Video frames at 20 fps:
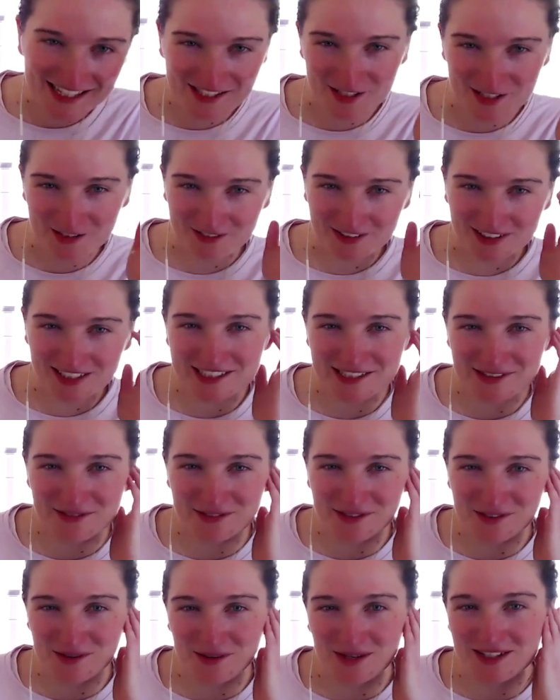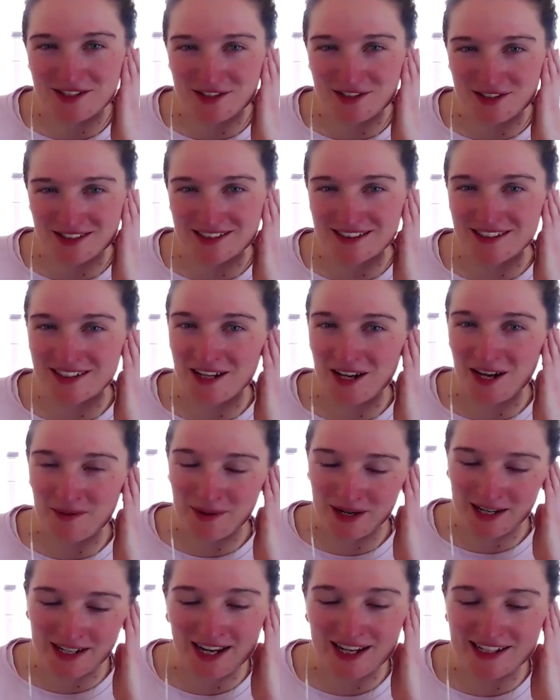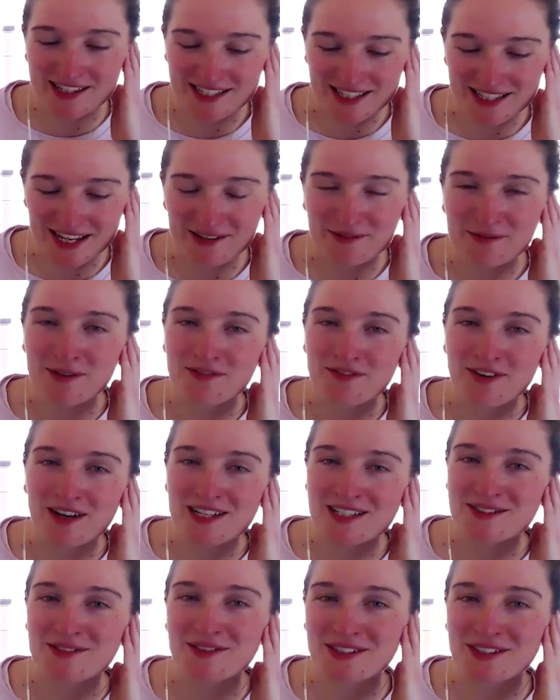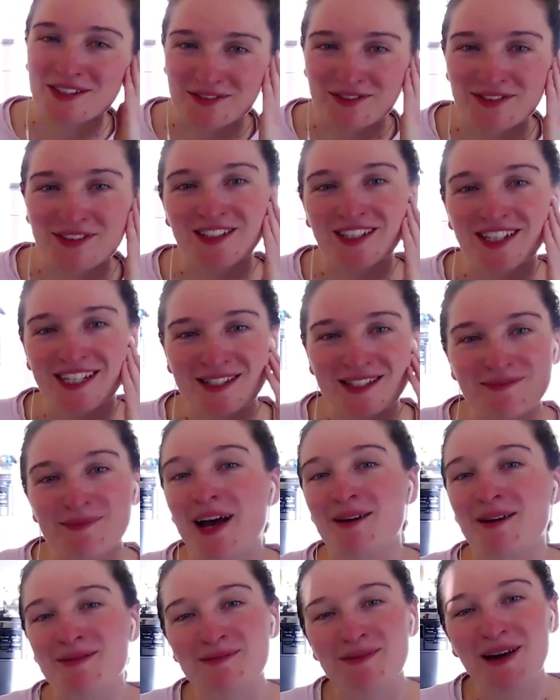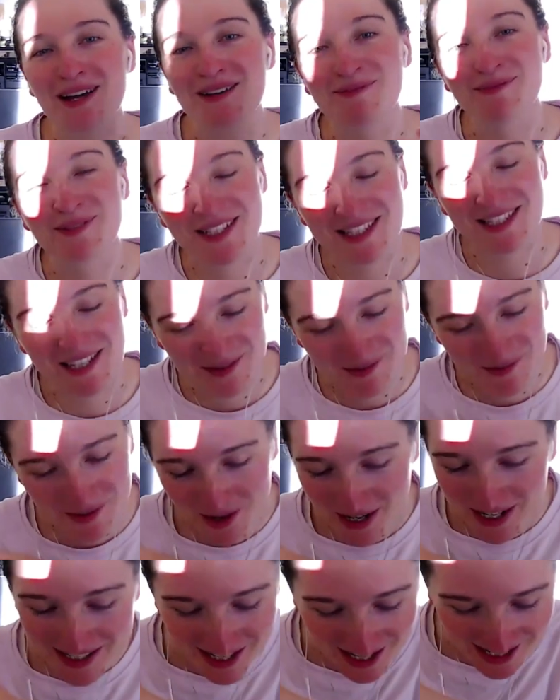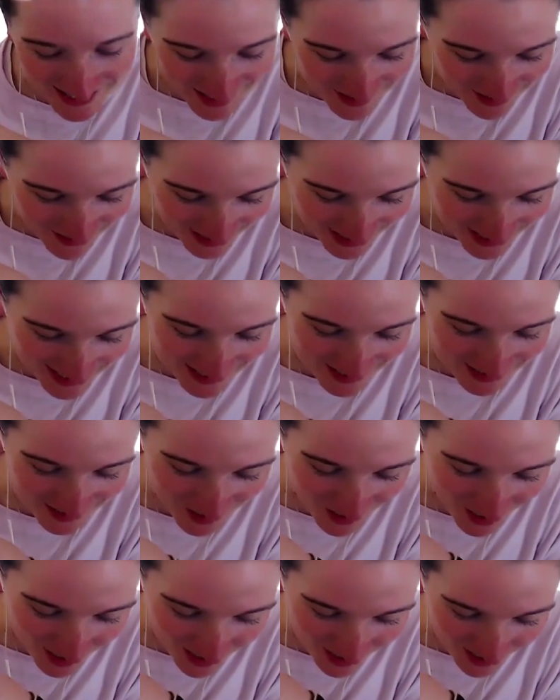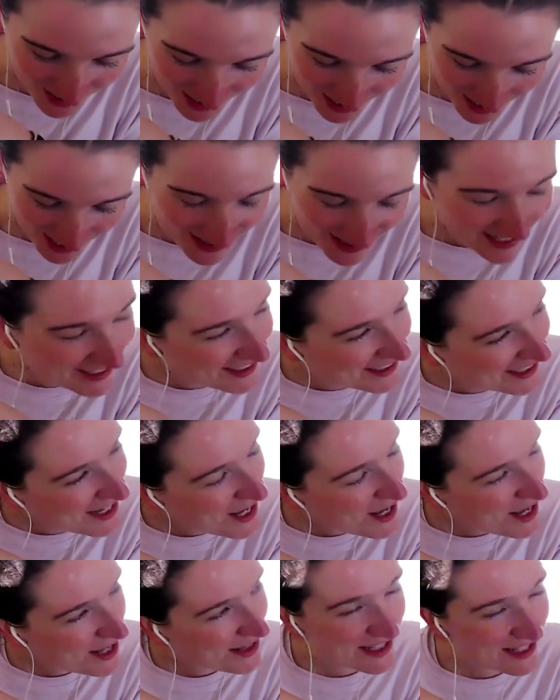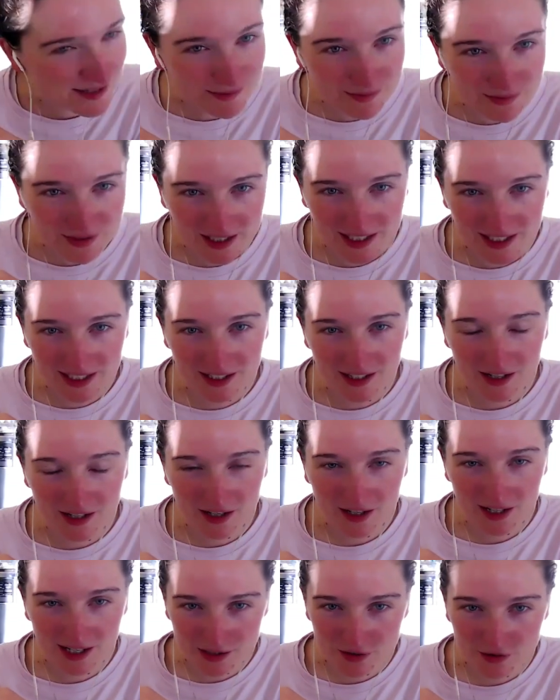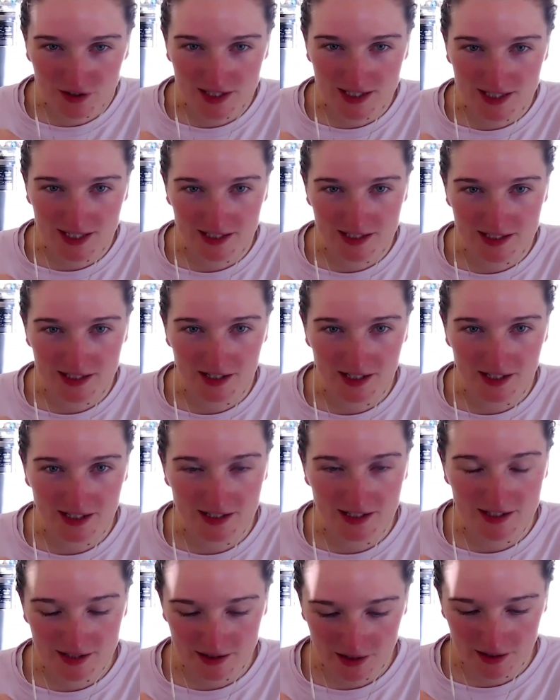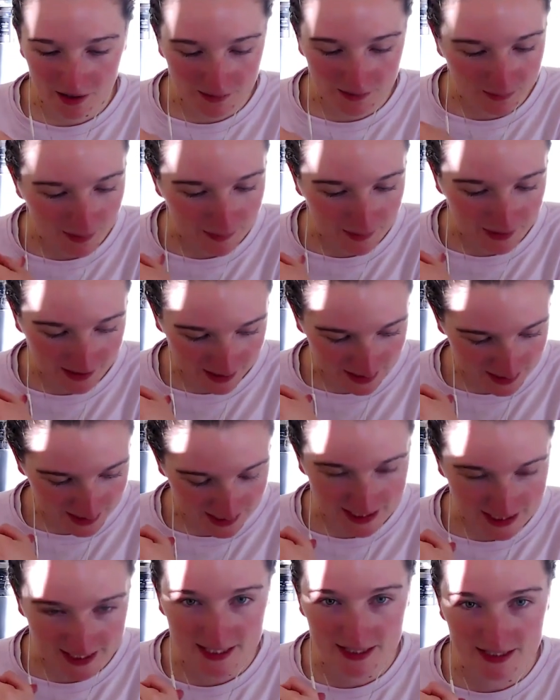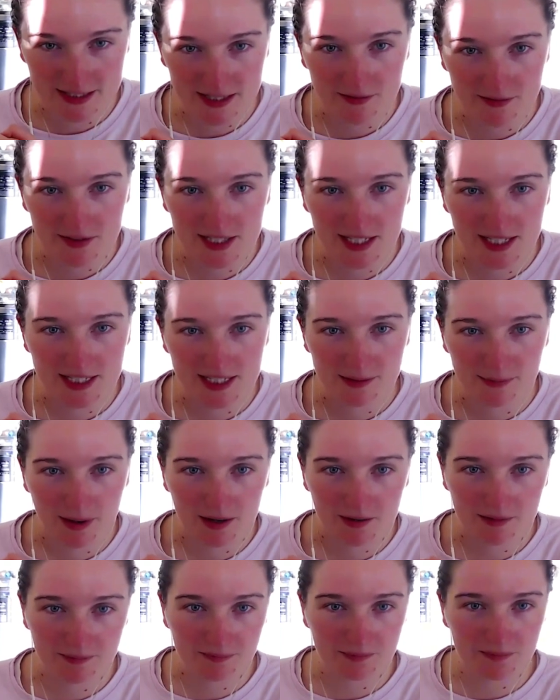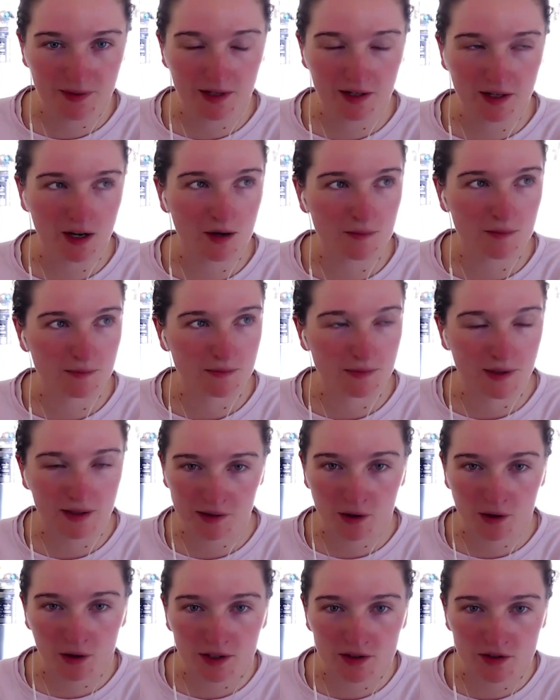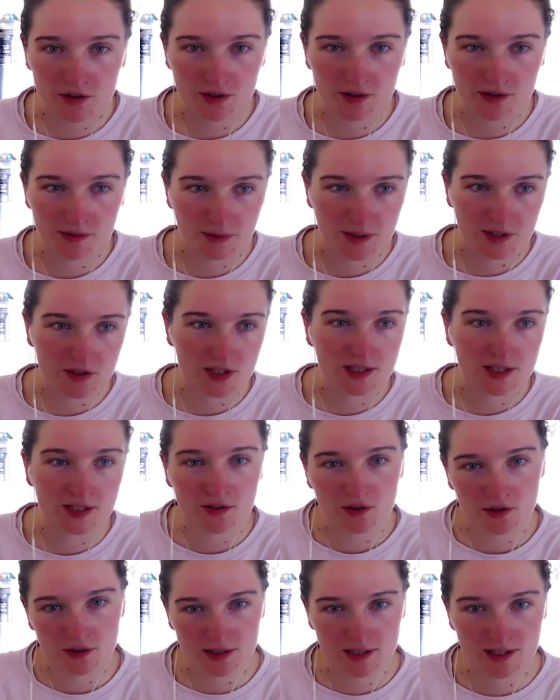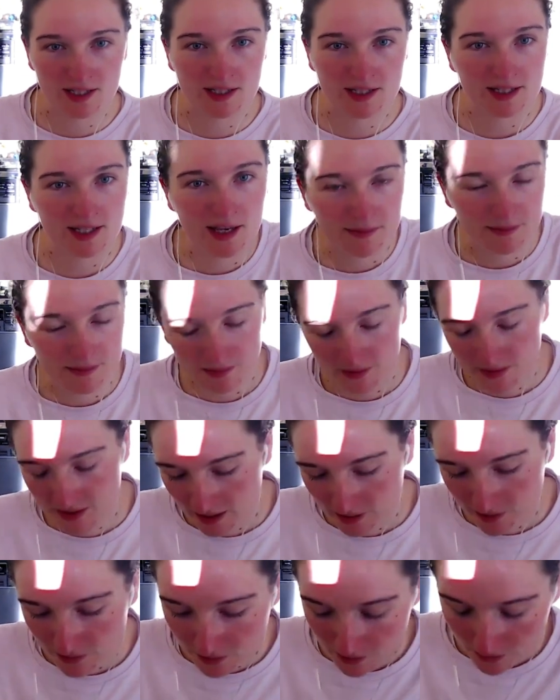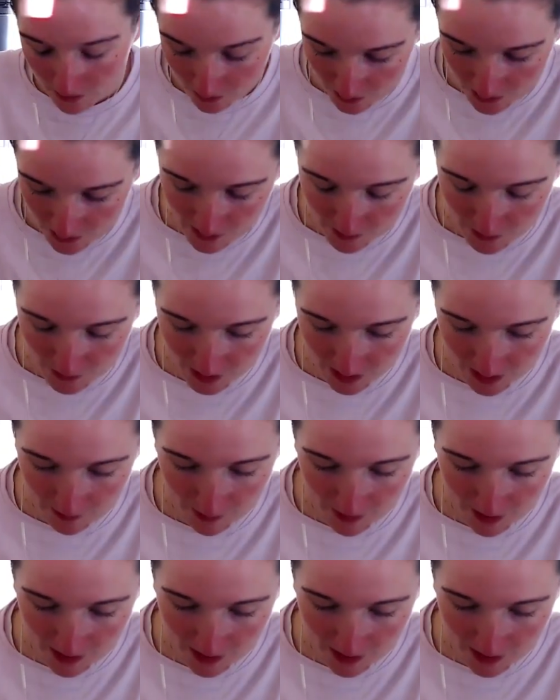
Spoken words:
that's actually a really difficult question. I mean, I'd like to say if we fast forward a few years, perhaps mine, but no, I don't think so. I think there's some really interesting studies done maybe in the 60s and 70s about collagen, which isn't just in the skin, obviously across the body,